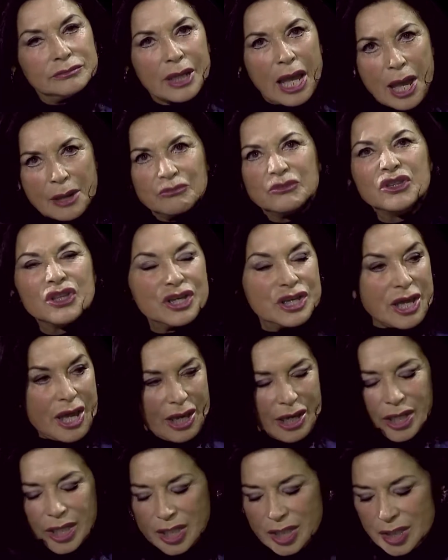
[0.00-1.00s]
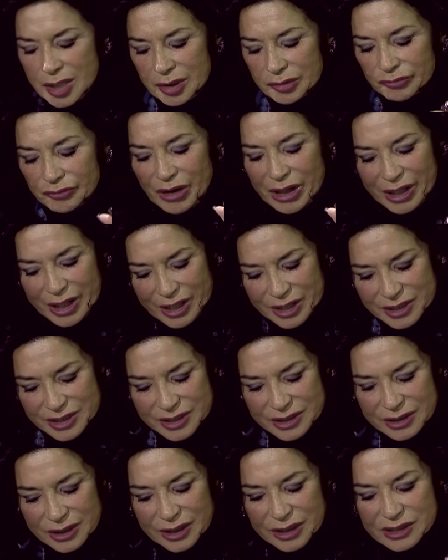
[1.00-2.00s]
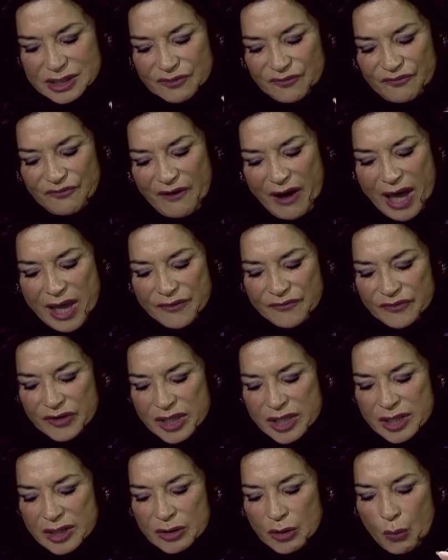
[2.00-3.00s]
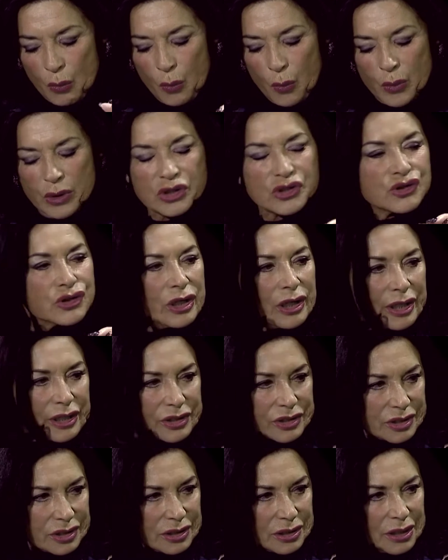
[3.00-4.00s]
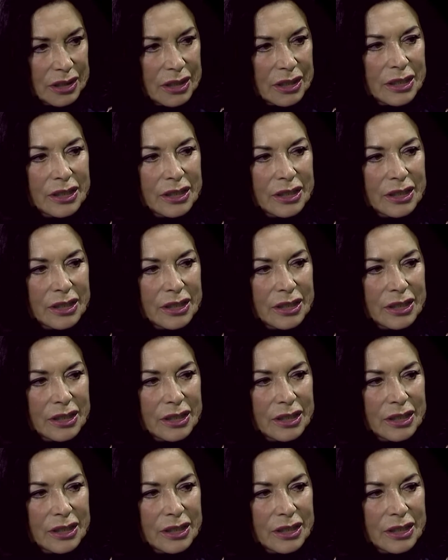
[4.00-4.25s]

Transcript: MTA released its 5-year wish list,